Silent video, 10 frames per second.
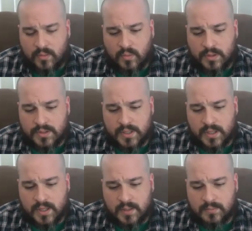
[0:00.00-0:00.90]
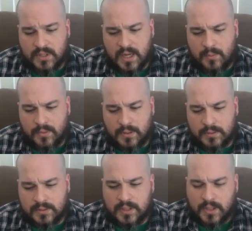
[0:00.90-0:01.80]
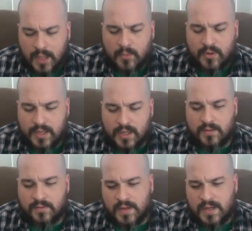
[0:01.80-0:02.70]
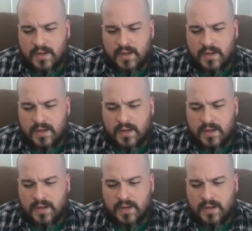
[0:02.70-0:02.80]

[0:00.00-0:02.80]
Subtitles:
was a conglomerate of